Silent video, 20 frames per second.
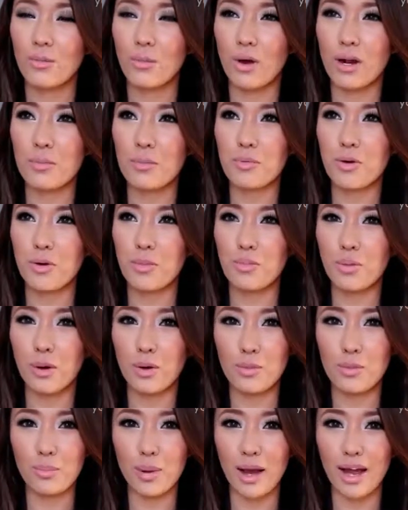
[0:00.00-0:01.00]
want to
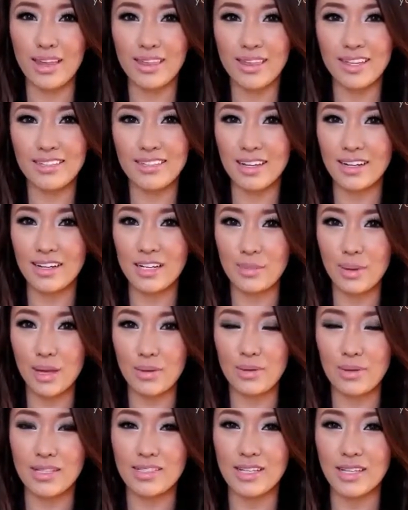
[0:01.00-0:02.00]
promote buying things on
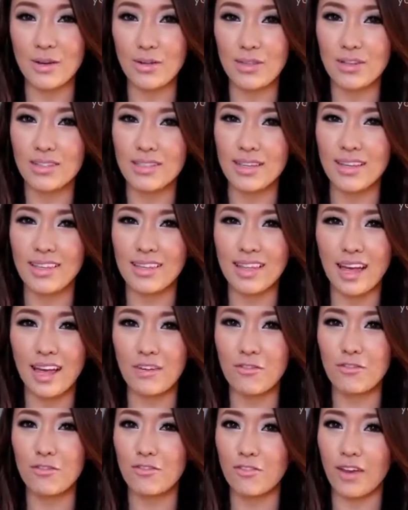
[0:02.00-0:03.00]
eBay, because I know there's like a
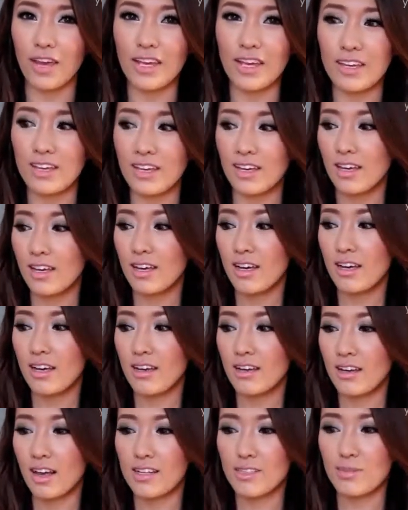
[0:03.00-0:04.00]
lot of fake
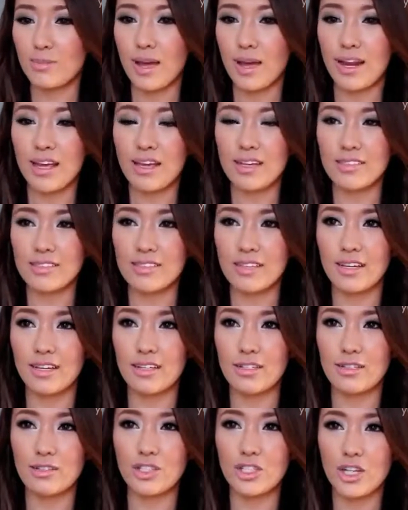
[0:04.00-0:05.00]
cosmetics
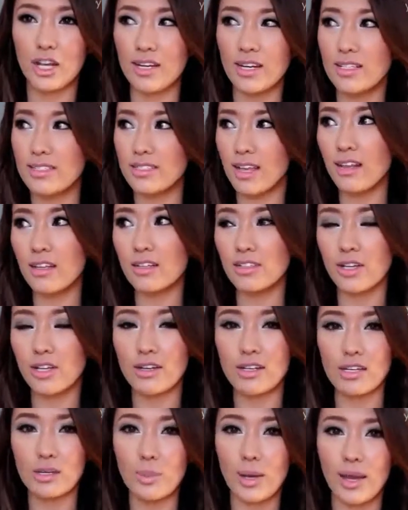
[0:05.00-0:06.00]
and shady sellers
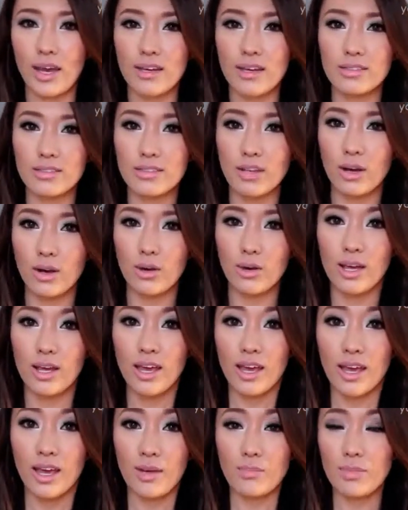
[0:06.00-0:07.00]
on eBay. So
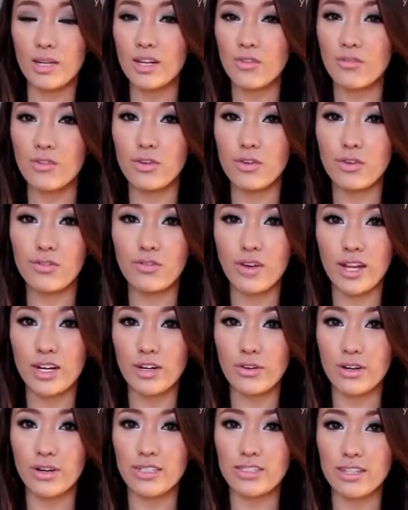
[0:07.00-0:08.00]
I mean, if you can find
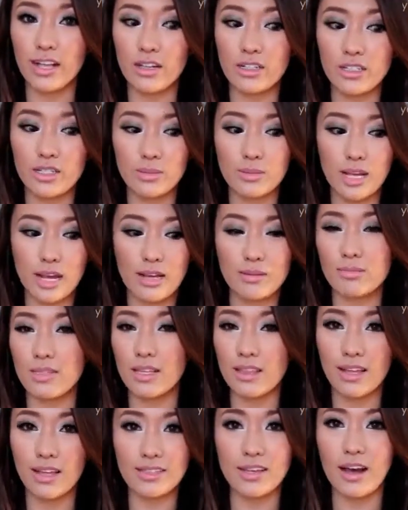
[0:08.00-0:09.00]
a great seller sometimes,
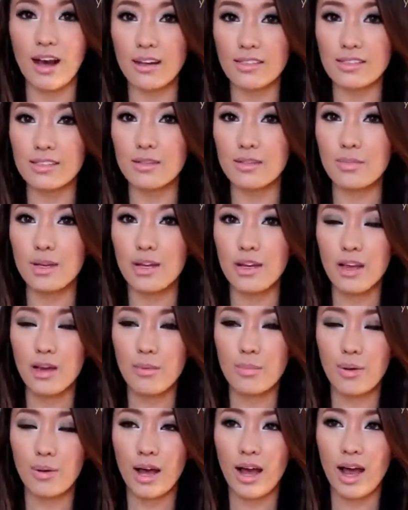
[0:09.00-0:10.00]
then that's awesome,
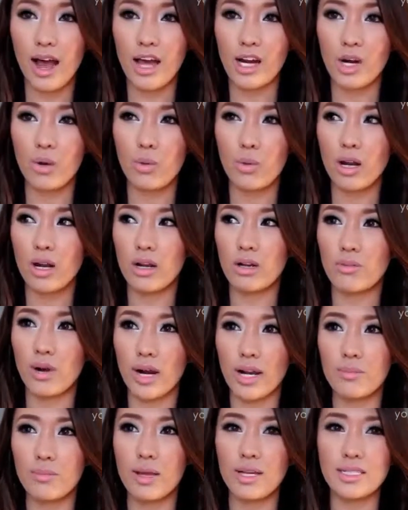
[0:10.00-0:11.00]
but I don't want to
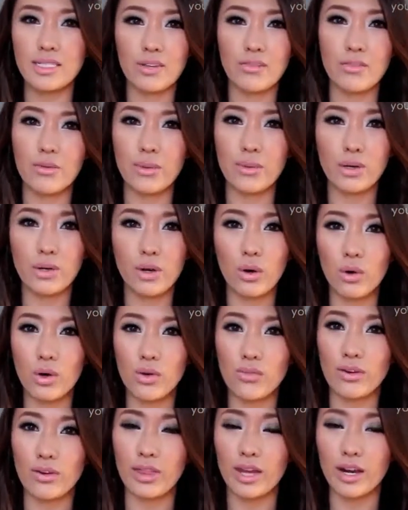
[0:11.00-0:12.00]
recommend everyone go
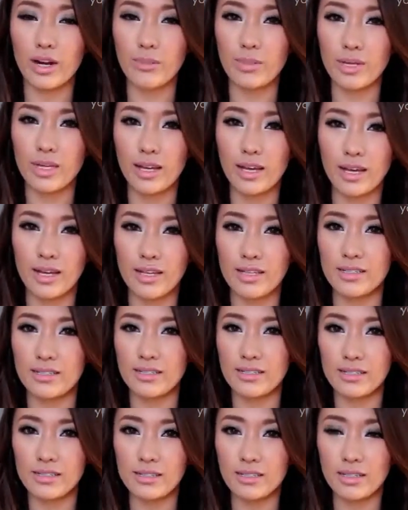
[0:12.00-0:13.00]
over there
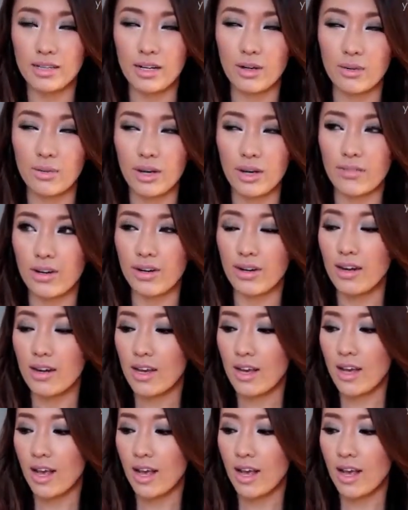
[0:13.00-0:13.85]
because, you know, whatever.